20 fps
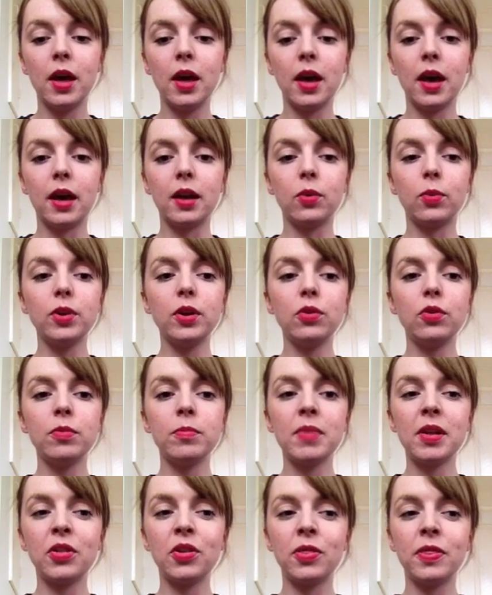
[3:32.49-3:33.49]
And I want you to
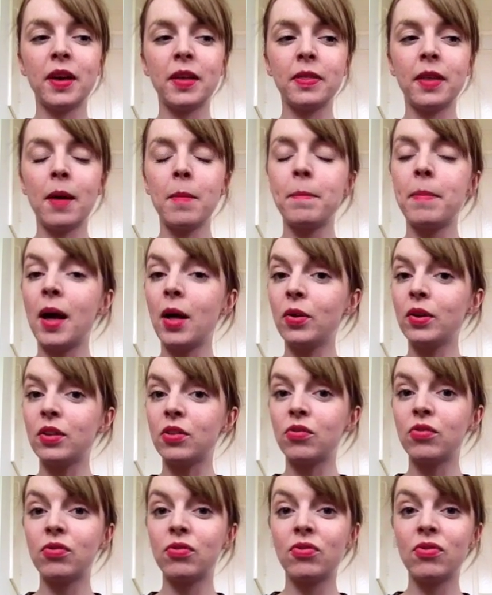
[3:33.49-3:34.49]
imagine that that belt
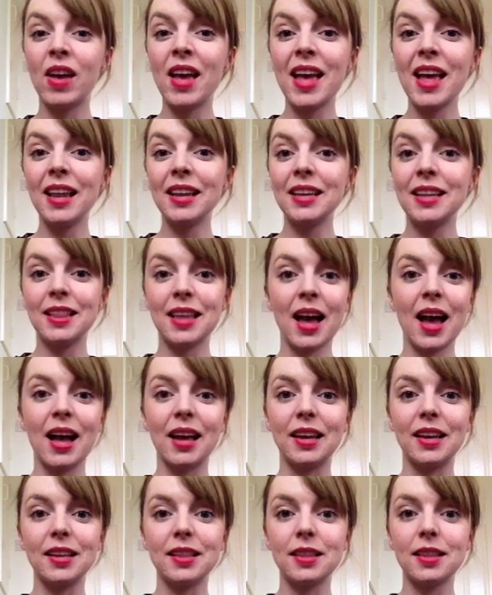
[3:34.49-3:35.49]
is fairly
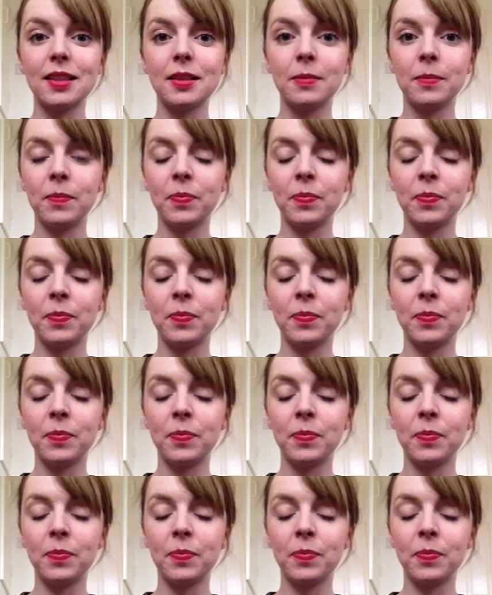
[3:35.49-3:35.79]
tight.